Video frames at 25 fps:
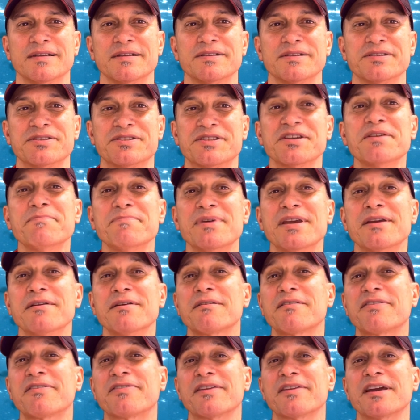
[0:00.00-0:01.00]
Jim here,
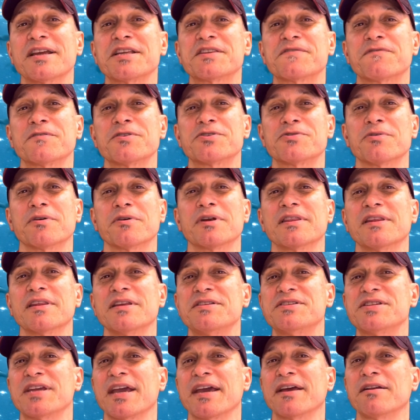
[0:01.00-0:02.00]
thanks for joining the
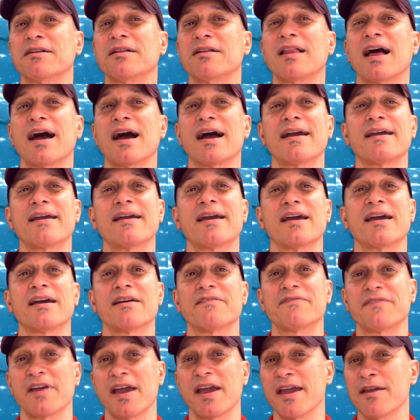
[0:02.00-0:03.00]
channel. I
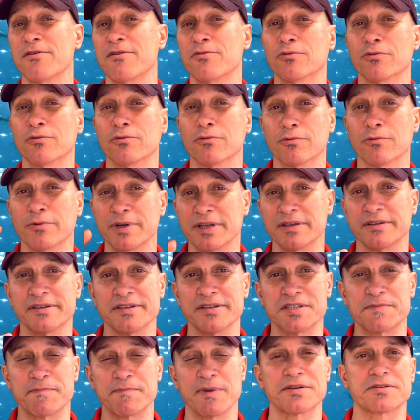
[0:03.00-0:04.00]
have a really
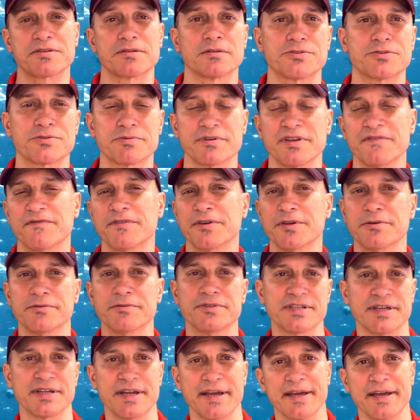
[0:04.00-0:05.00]
special treat for you
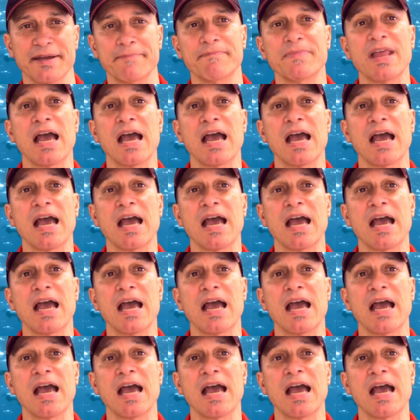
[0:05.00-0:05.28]
today.